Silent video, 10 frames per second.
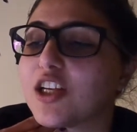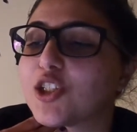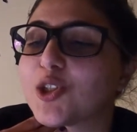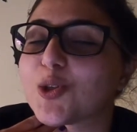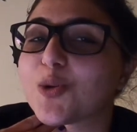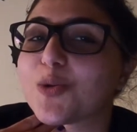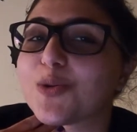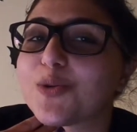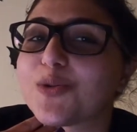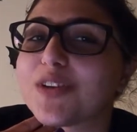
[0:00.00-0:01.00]
So
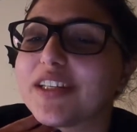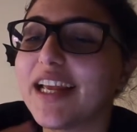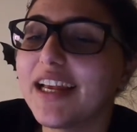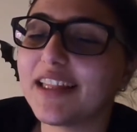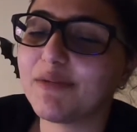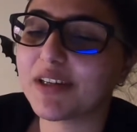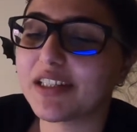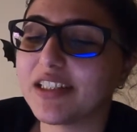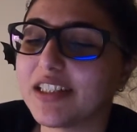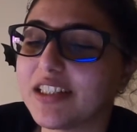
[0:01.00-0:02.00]
yeah, and then we're
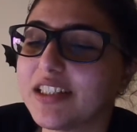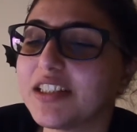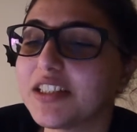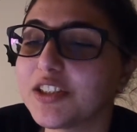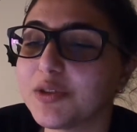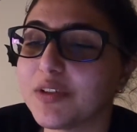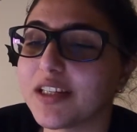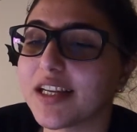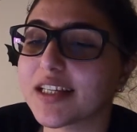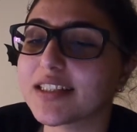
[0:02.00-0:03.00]
gonna do the
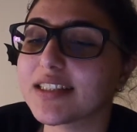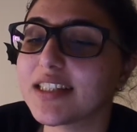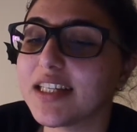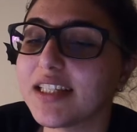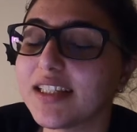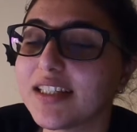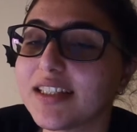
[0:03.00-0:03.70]
next scene